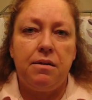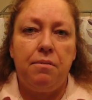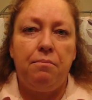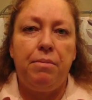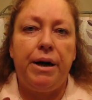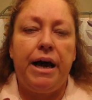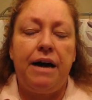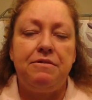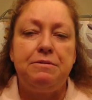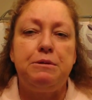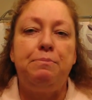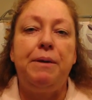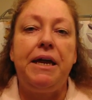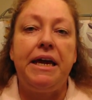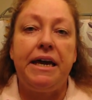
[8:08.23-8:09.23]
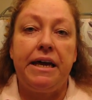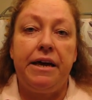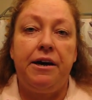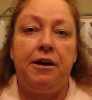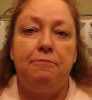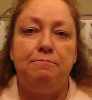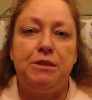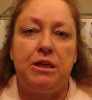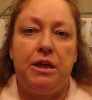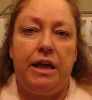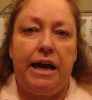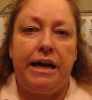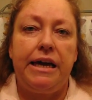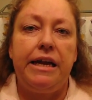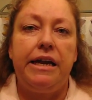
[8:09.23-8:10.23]
but I'm speeding it up so that
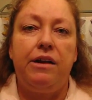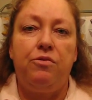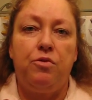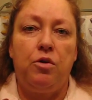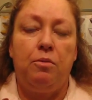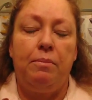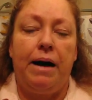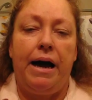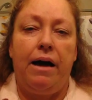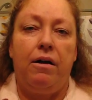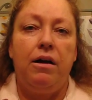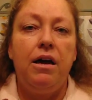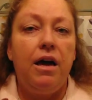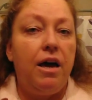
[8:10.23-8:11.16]
I get in a full mile.